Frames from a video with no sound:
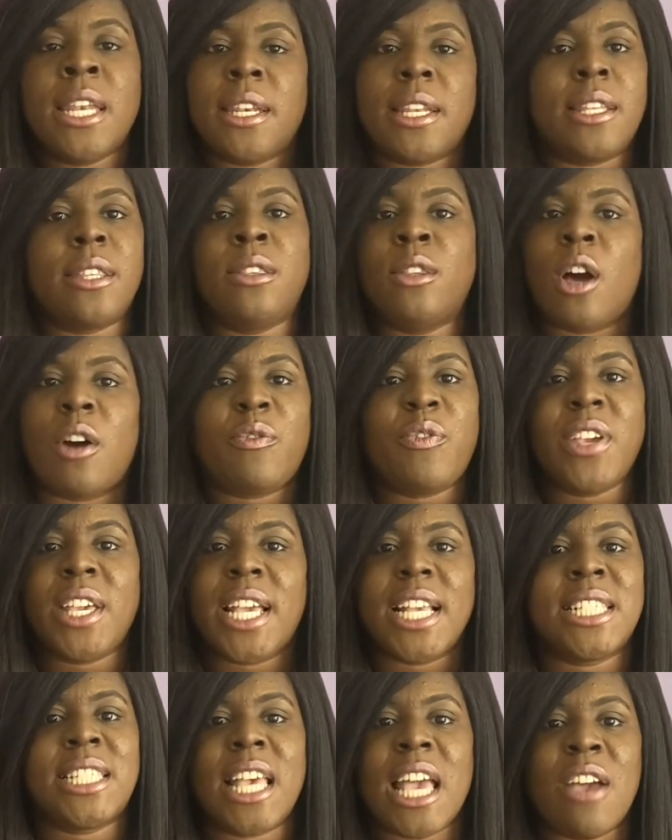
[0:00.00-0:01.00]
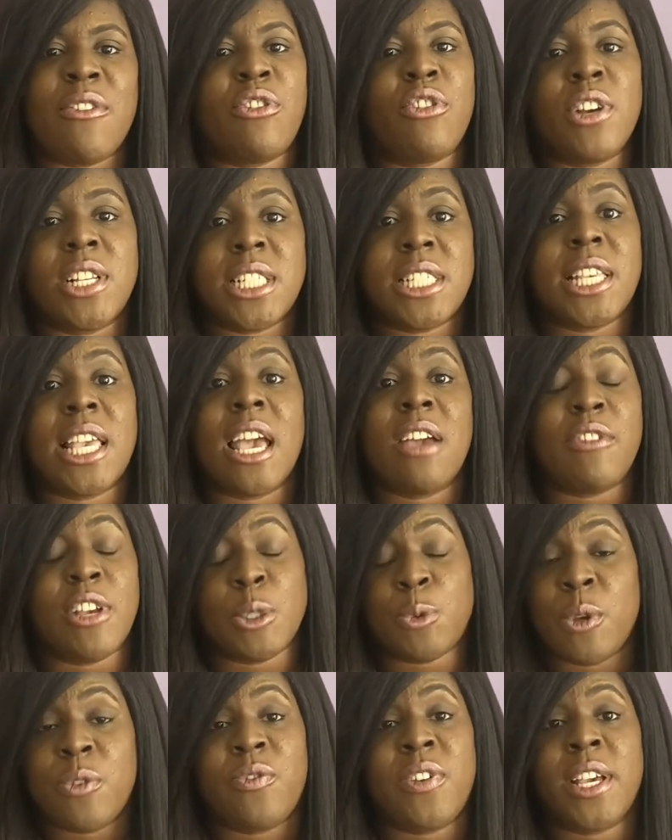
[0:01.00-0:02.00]
Nothing is ever as scary as
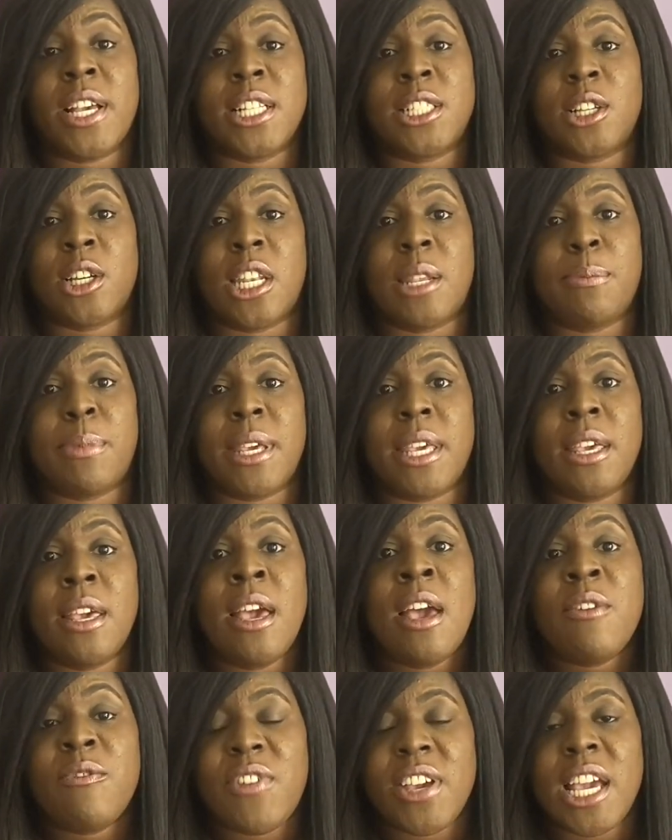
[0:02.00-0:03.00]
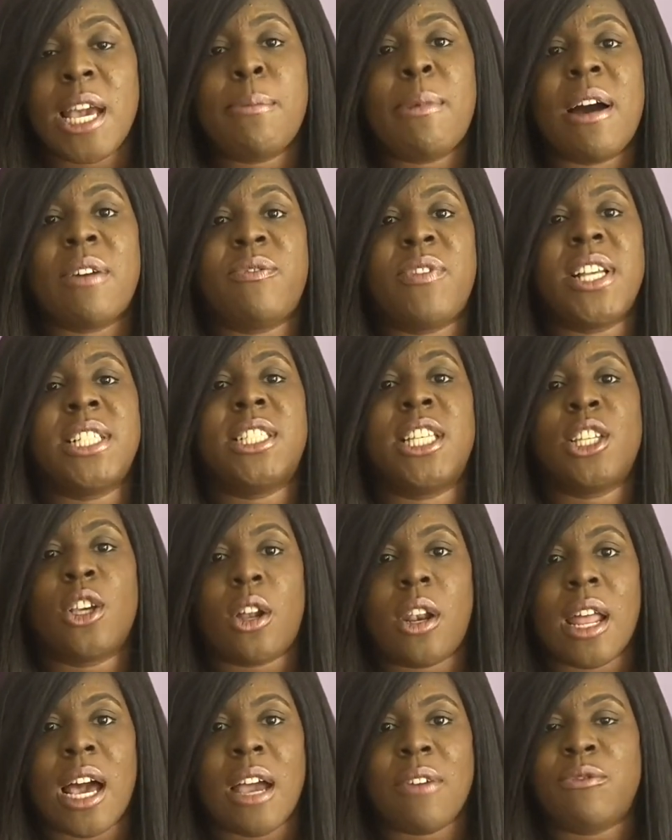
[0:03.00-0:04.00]
we think it's going to be. Think about things in your
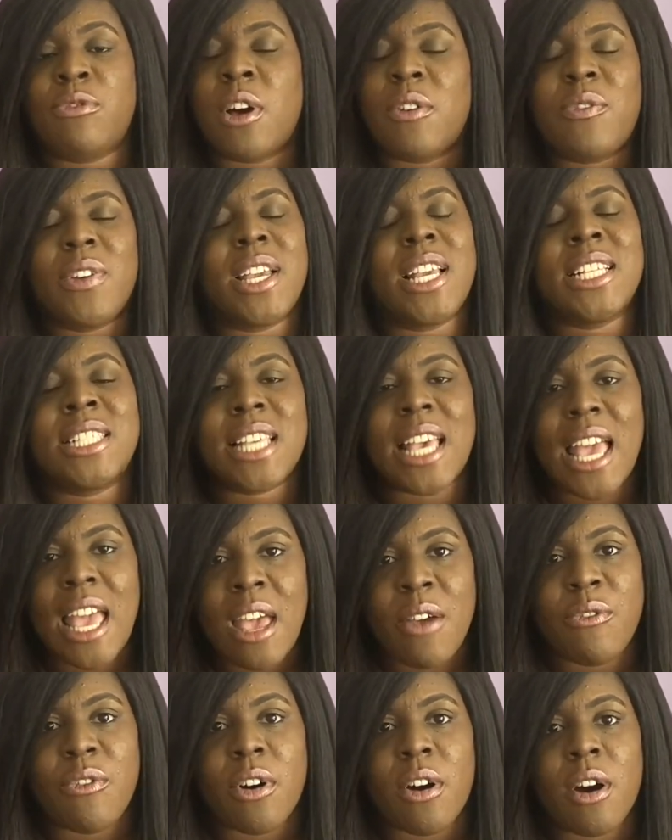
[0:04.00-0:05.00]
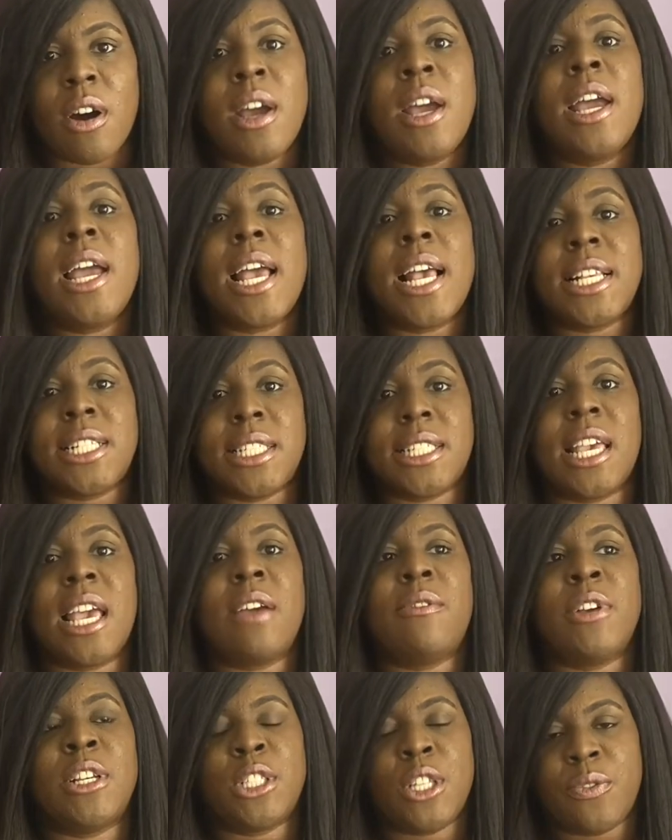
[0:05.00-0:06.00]
life. Nothing is ever as
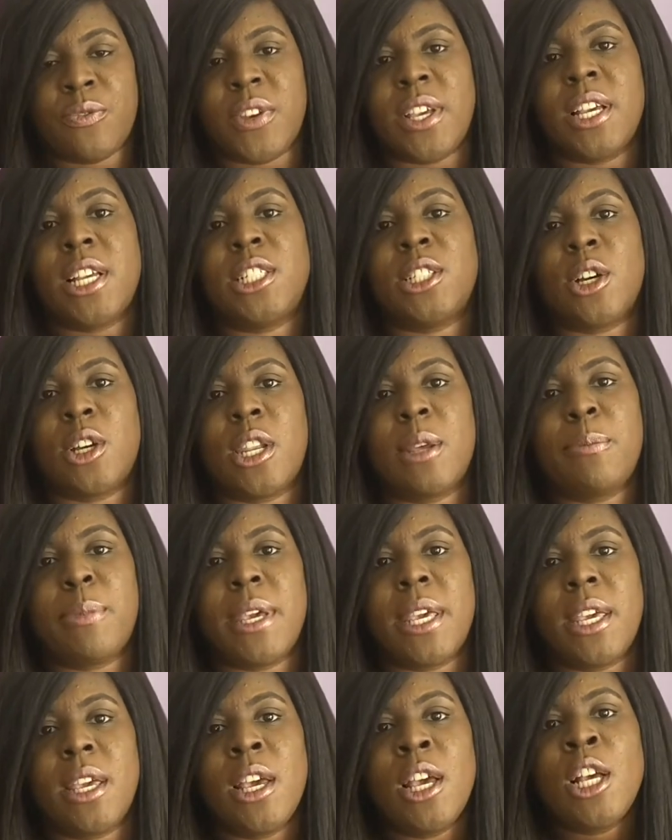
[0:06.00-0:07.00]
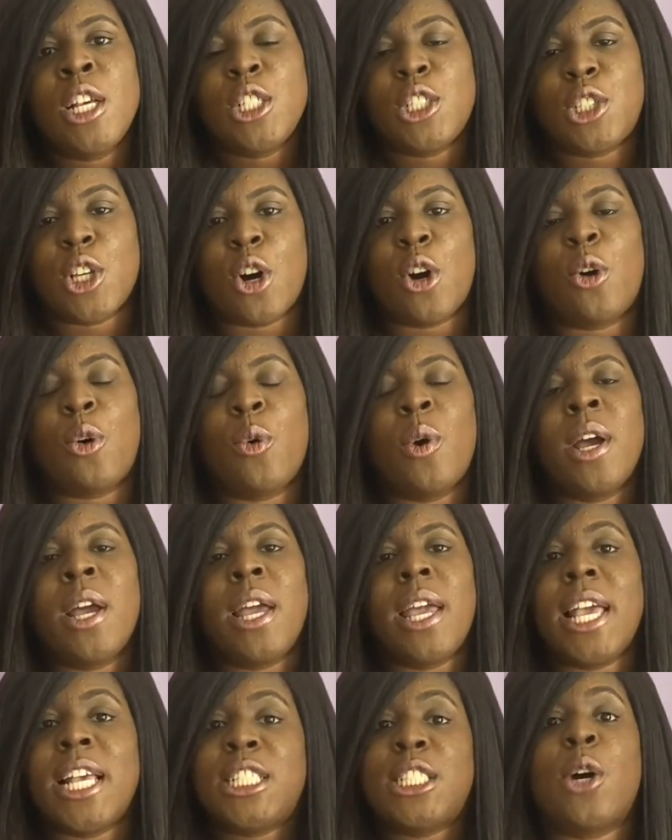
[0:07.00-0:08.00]
scary as you think it's going to be. So
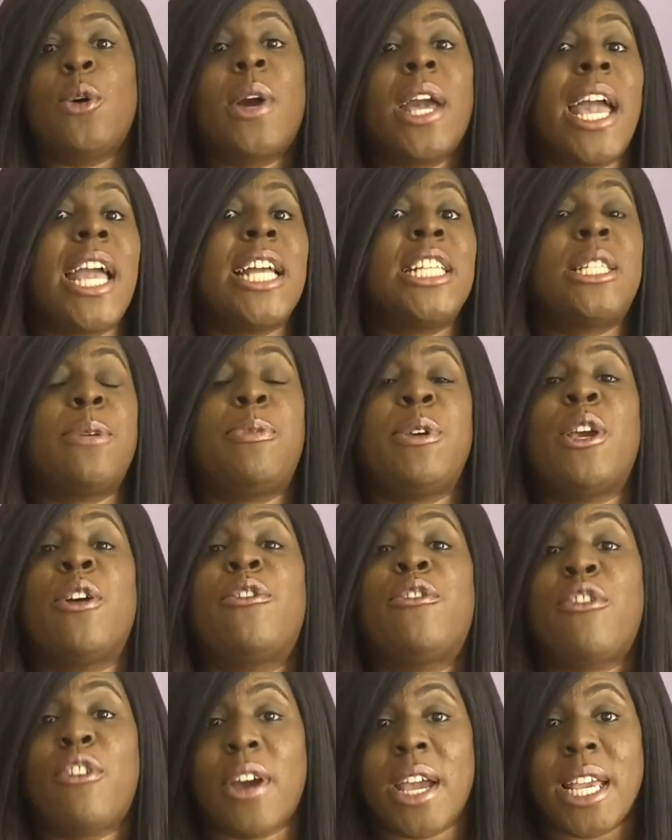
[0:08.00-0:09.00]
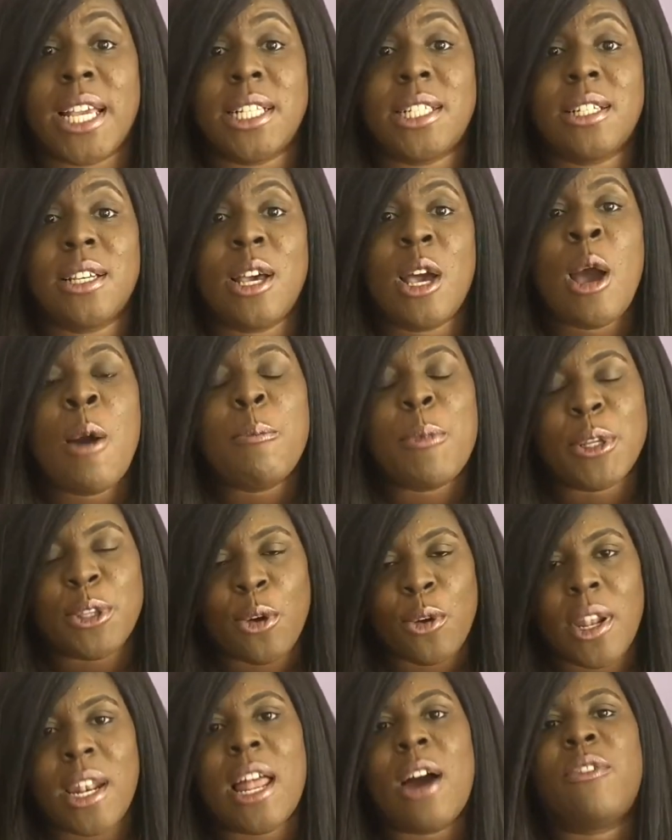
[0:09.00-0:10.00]
it's okay to be afraid, but don't
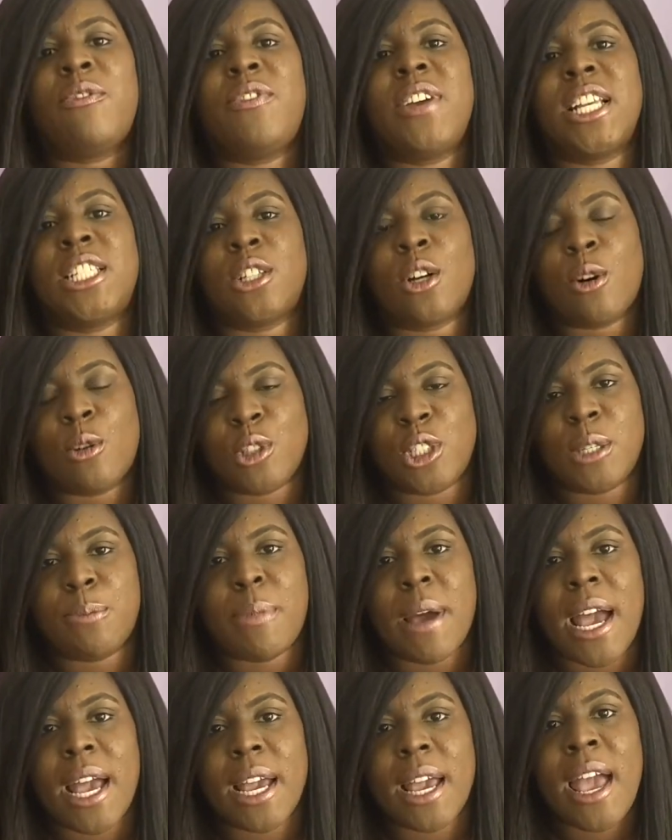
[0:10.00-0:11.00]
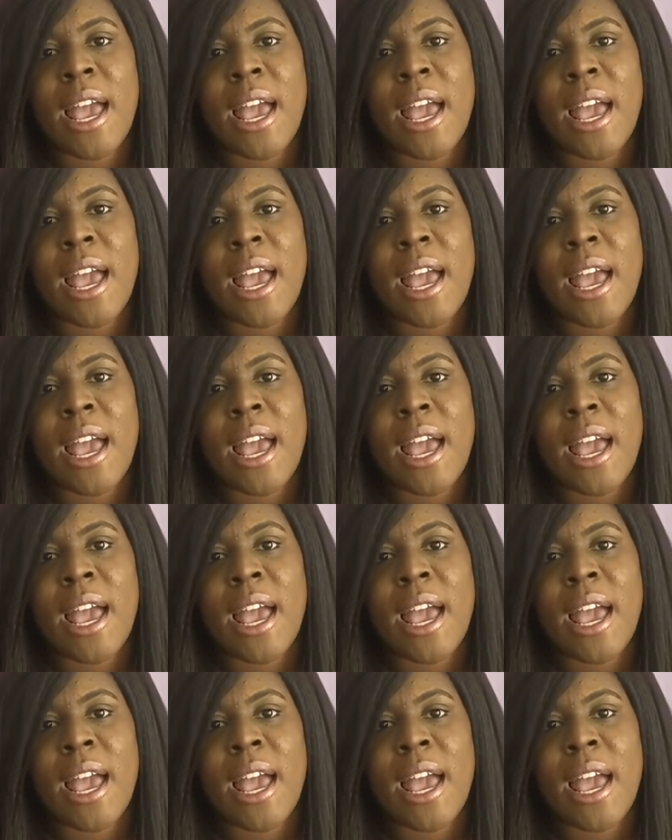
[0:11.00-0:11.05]
allow fear to hold you back.